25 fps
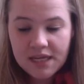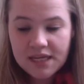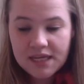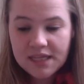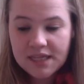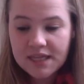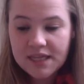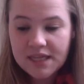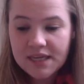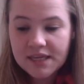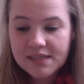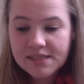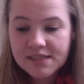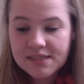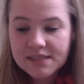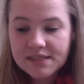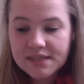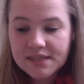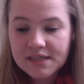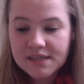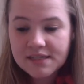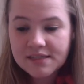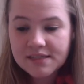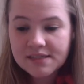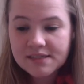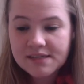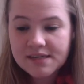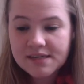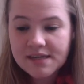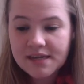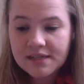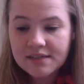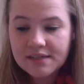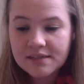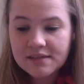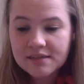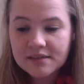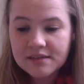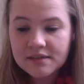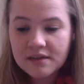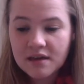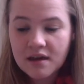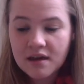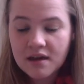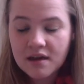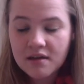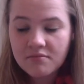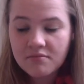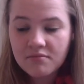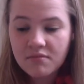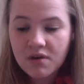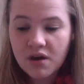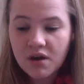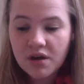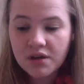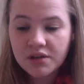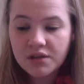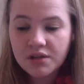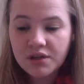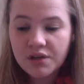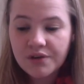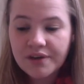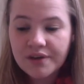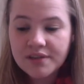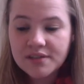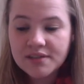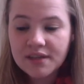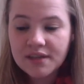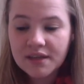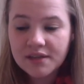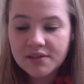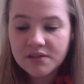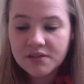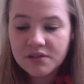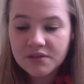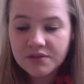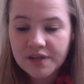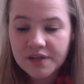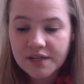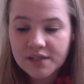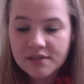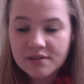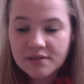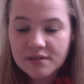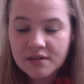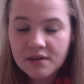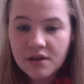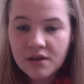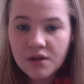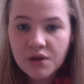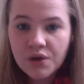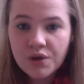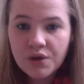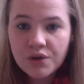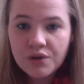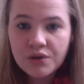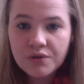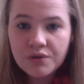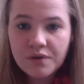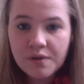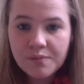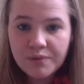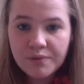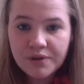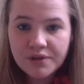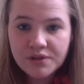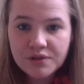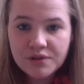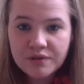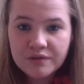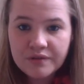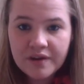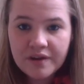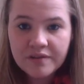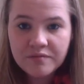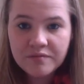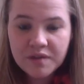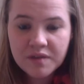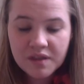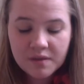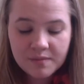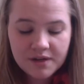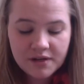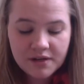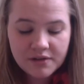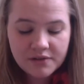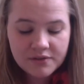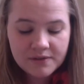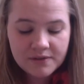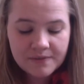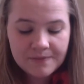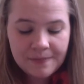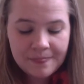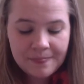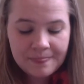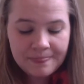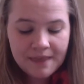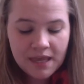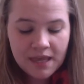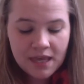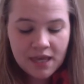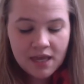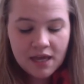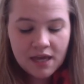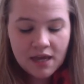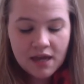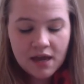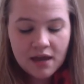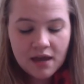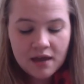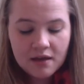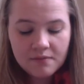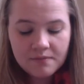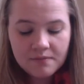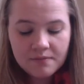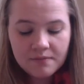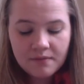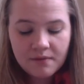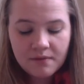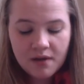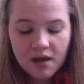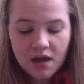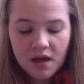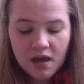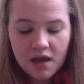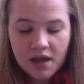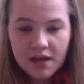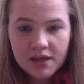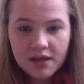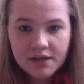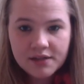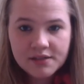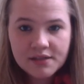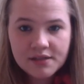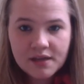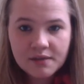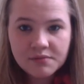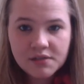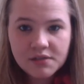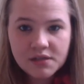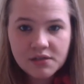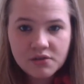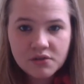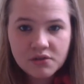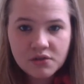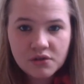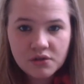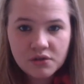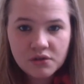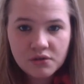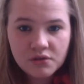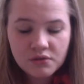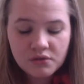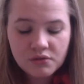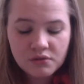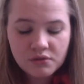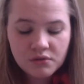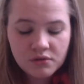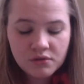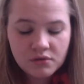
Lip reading: This is knit on US size 3s, 3.25 millimeters. I had attempted to